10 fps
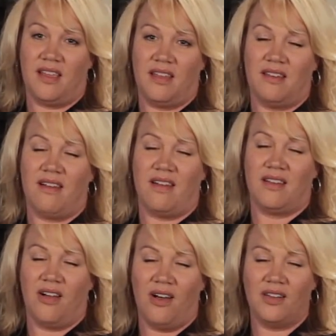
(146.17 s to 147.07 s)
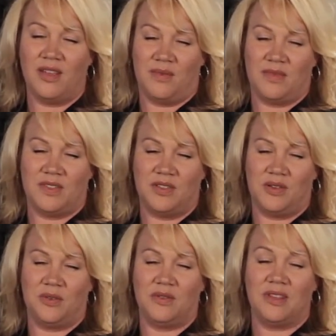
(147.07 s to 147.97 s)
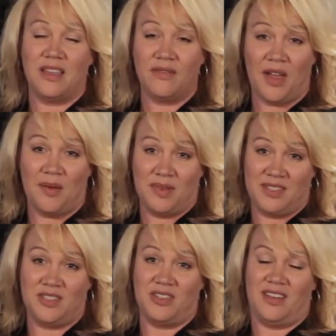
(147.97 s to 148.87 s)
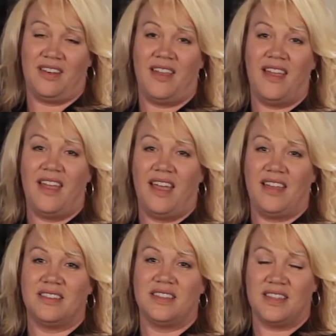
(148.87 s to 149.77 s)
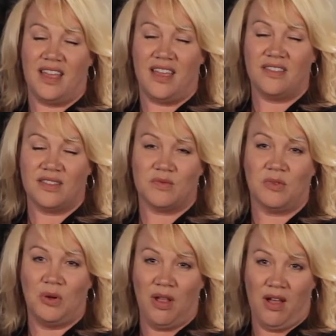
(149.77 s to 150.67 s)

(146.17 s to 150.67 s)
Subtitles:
And God called him to leave that position and to take this role